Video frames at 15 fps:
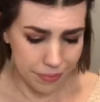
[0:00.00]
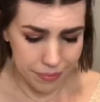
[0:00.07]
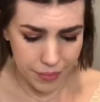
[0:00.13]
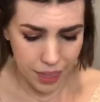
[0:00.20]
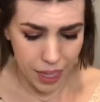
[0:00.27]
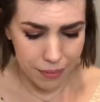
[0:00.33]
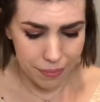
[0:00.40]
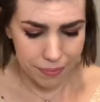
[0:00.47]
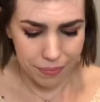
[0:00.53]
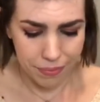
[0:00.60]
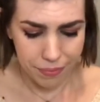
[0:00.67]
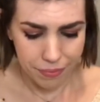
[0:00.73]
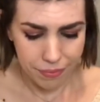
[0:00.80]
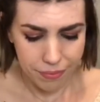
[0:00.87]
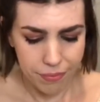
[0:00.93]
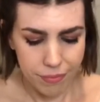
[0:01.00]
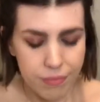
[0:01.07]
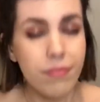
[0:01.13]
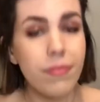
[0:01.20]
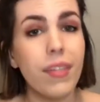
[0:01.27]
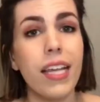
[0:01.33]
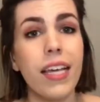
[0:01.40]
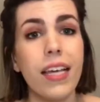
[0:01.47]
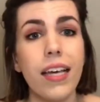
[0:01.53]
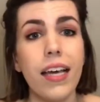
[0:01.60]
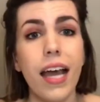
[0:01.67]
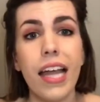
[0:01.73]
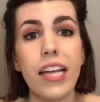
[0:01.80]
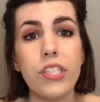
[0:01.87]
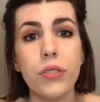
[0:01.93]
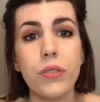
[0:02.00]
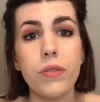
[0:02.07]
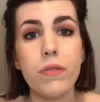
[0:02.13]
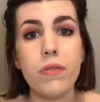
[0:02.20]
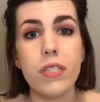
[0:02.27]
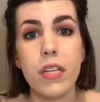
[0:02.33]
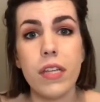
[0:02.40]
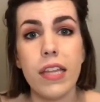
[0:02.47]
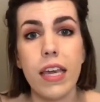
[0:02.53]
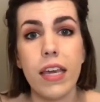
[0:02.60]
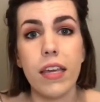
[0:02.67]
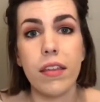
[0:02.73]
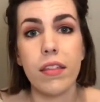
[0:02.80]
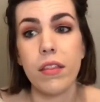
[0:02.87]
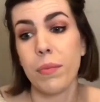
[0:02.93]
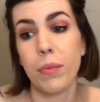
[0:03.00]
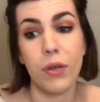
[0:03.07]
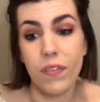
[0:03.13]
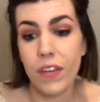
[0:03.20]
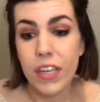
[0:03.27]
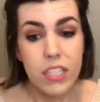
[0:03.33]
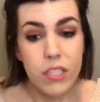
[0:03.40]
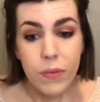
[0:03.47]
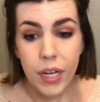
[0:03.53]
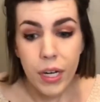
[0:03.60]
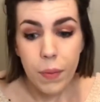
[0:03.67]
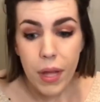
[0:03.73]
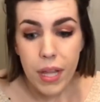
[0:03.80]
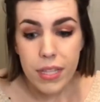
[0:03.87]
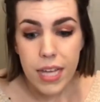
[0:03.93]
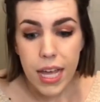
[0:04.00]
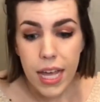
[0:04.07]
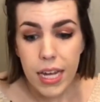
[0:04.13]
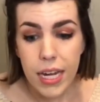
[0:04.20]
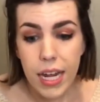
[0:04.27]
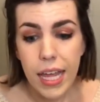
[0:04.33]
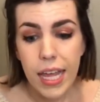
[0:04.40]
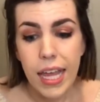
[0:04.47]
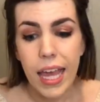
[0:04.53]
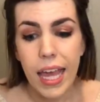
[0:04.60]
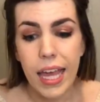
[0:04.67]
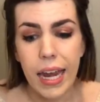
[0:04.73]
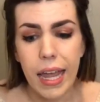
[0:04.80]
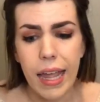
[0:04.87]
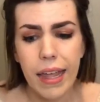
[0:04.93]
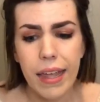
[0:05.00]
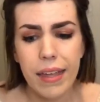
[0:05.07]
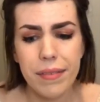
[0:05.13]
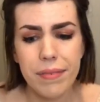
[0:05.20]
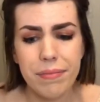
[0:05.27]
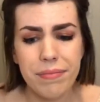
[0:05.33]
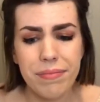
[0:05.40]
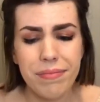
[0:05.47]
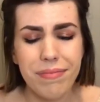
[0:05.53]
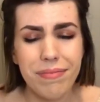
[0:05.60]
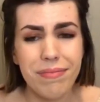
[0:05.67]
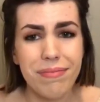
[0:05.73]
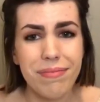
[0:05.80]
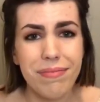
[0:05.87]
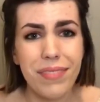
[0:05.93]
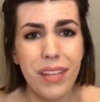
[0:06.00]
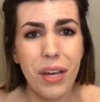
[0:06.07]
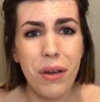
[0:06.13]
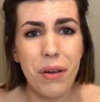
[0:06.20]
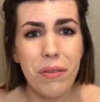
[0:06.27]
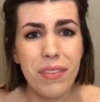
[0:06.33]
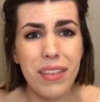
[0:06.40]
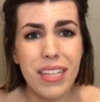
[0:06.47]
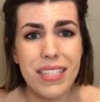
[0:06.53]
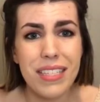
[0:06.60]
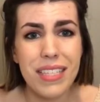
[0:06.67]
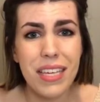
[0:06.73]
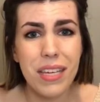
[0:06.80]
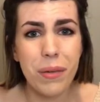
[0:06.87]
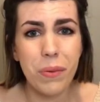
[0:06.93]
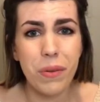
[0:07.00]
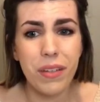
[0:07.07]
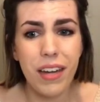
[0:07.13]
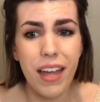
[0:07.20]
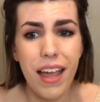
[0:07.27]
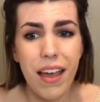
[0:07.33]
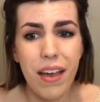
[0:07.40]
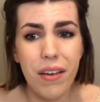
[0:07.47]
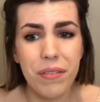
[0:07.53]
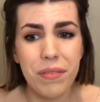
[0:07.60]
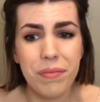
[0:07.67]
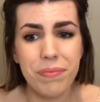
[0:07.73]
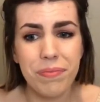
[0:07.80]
Yeah. I do still think the movie is very well done, and I own the sequel now.